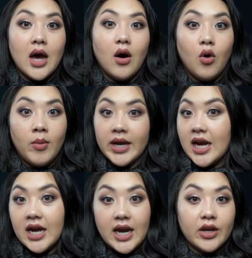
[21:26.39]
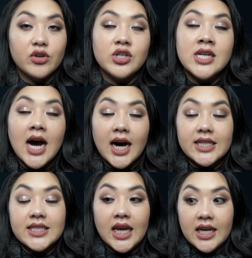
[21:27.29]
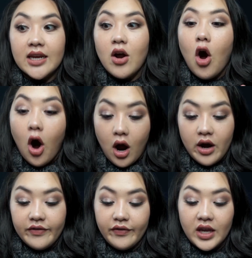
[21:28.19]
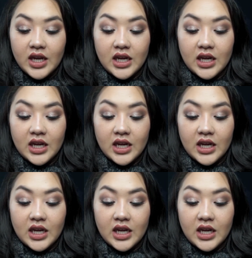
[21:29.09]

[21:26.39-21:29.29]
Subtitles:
oh my God, I could not take it off.